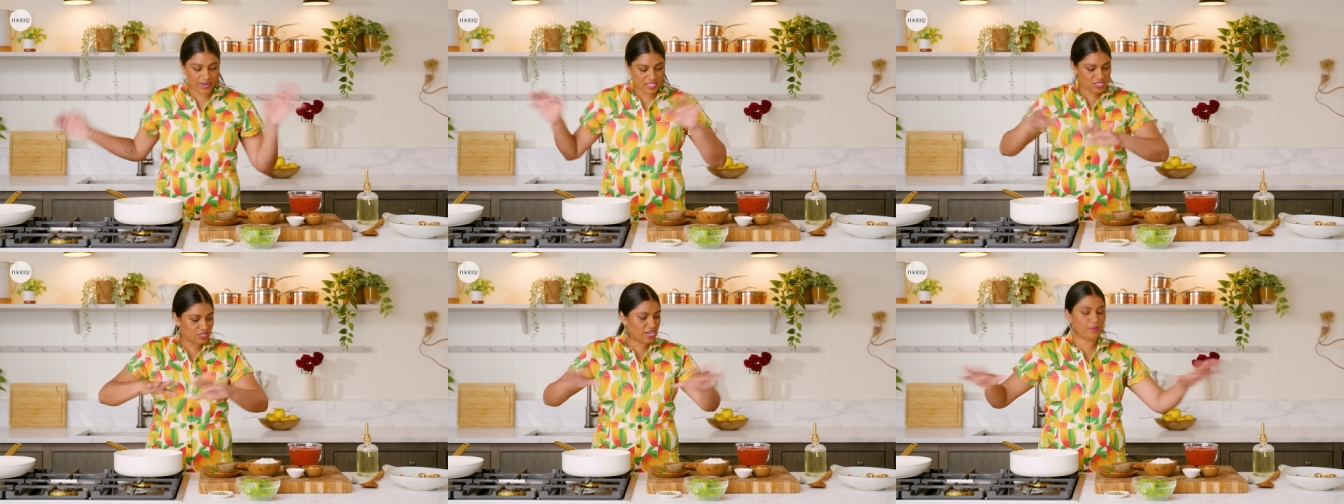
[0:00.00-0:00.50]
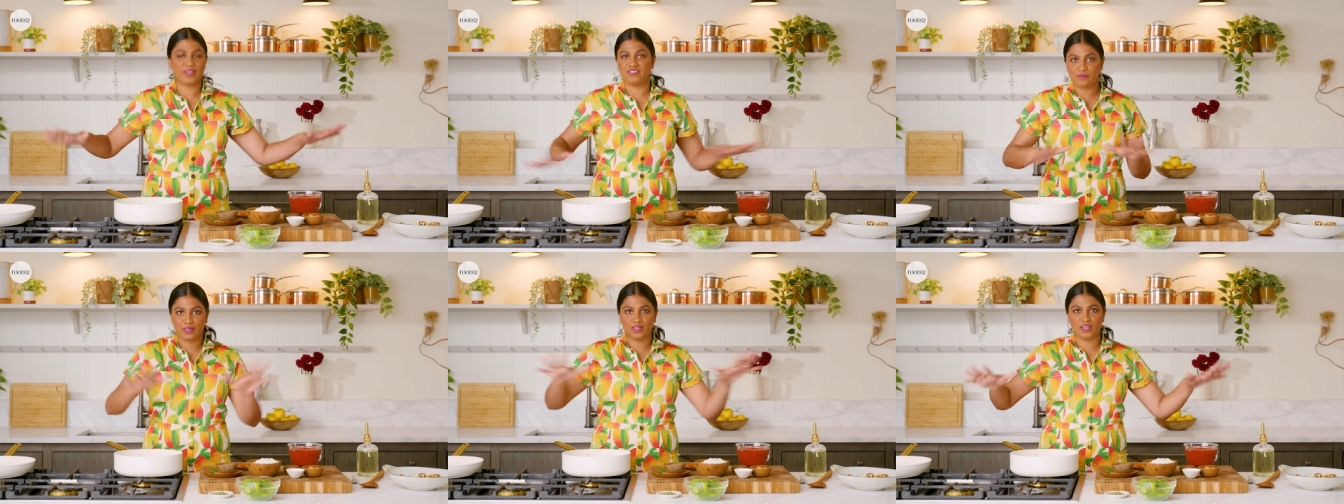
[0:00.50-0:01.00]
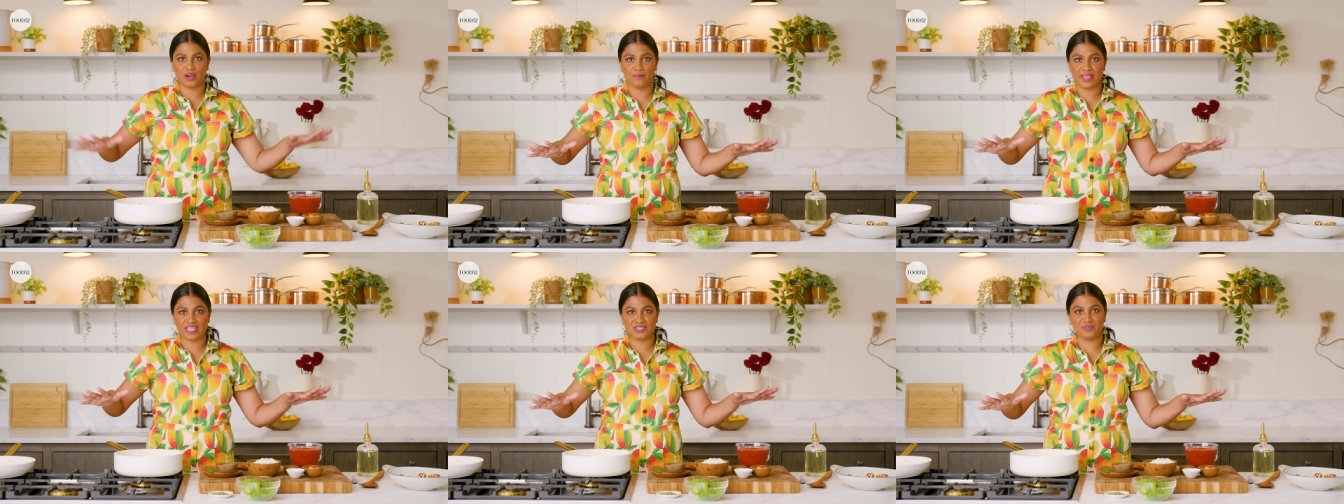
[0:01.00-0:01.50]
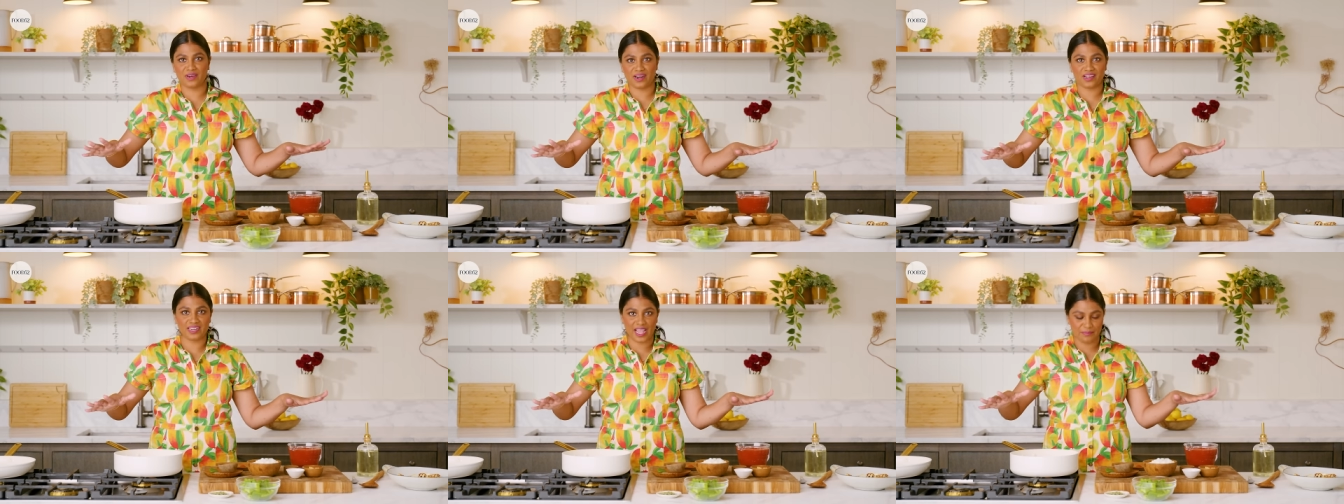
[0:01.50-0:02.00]
right, so now we have to build our base for our
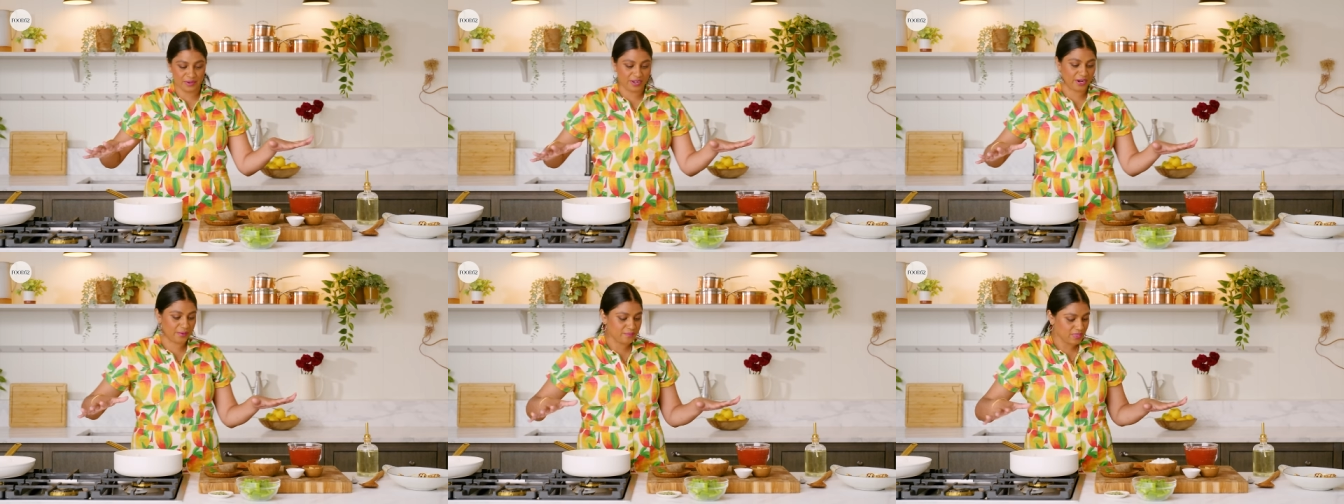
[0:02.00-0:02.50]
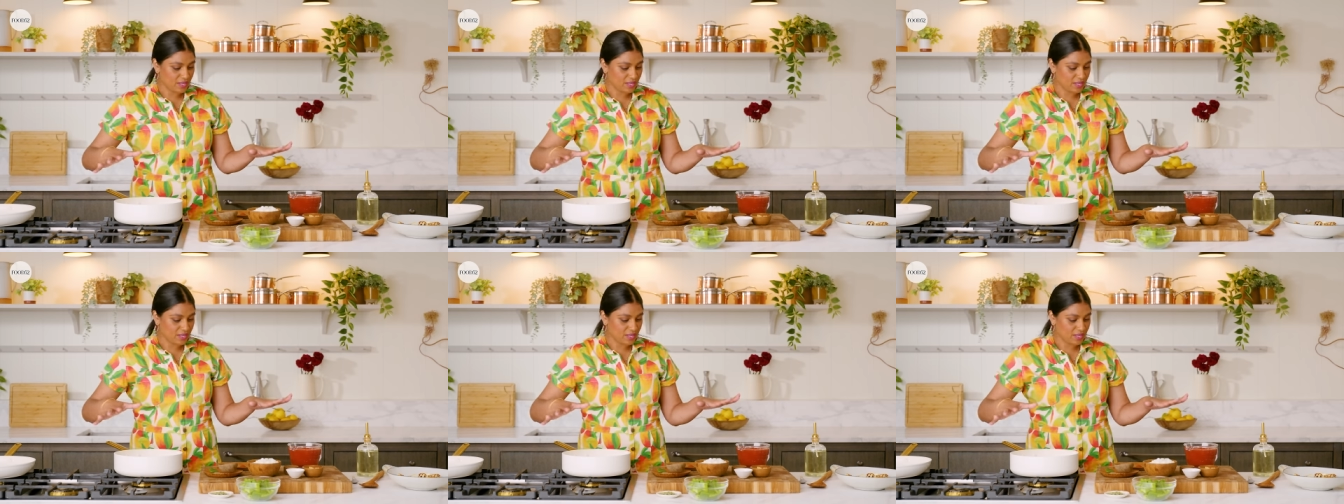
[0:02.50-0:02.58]
kadai paneer.